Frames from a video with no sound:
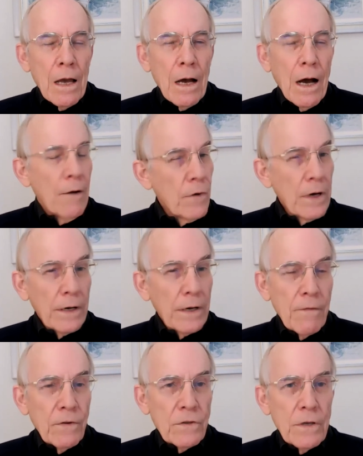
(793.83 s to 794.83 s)
I've really
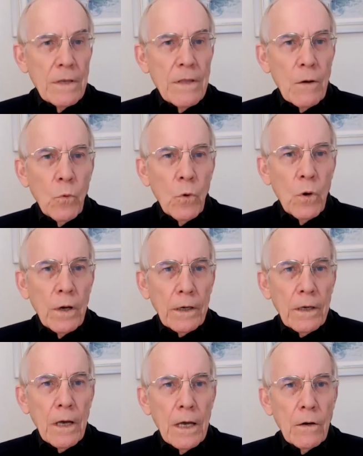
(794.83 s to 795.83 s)
never seen that
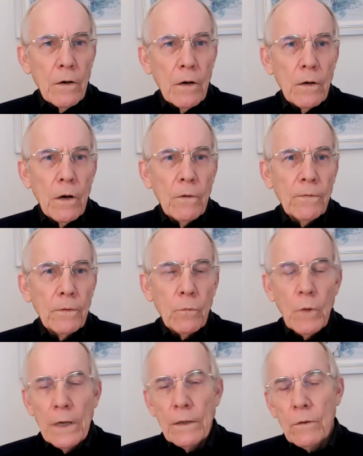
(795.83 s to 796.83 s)
work. And I often
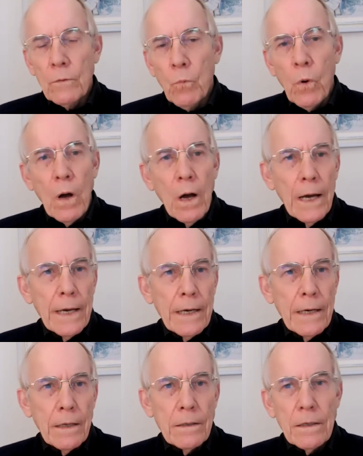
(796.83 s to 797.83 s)
wondered why
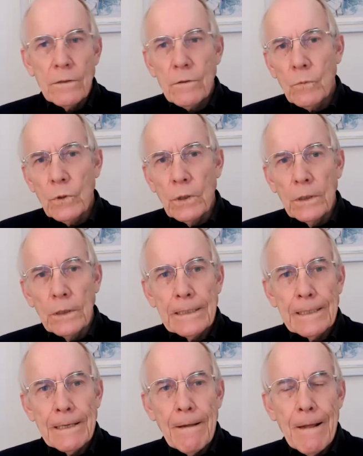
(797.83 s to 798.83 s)
it doesn't work.
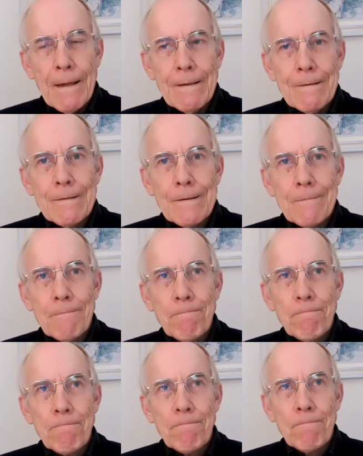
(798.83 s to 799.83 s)
And
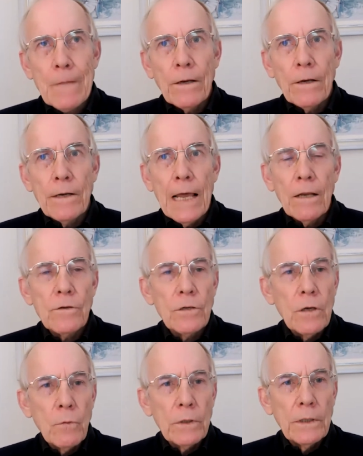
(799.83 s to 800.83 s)
an
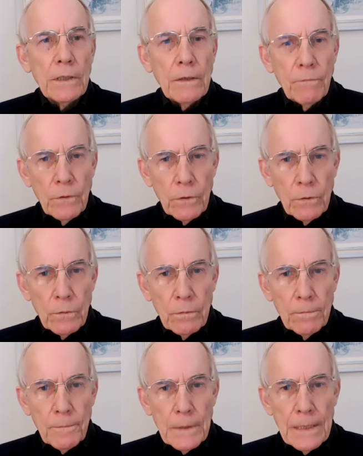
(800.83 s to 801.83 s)
analogy I would give
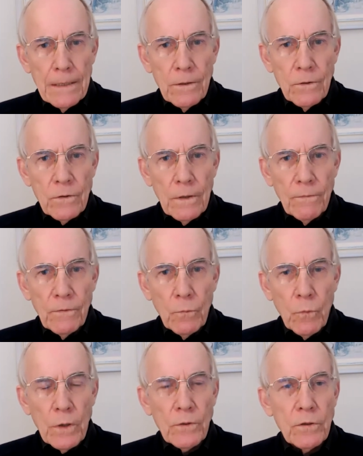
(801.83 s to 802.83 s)
you is if you
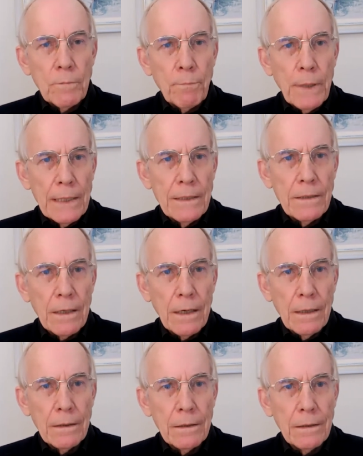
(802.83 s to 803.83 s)
watch a
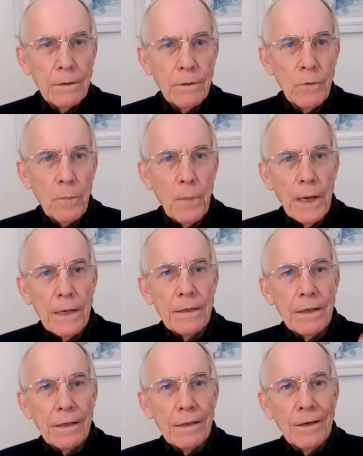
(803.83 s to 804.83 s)
painter do a
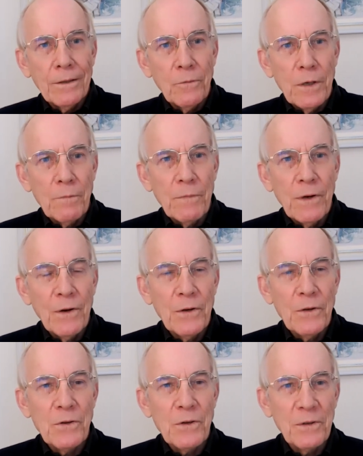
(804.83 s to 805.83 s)
painting like the one
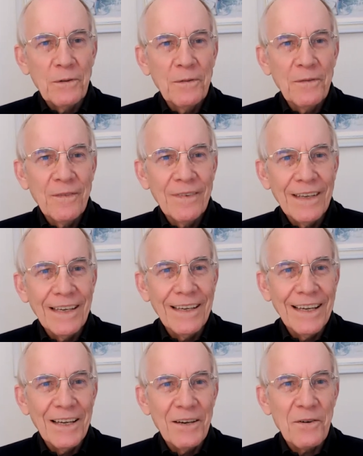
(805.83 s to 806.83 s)
behind you there,
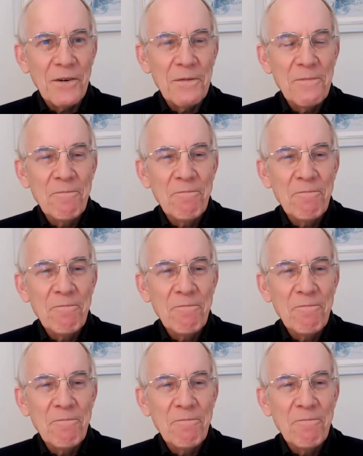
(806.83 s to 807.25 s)
Andrew,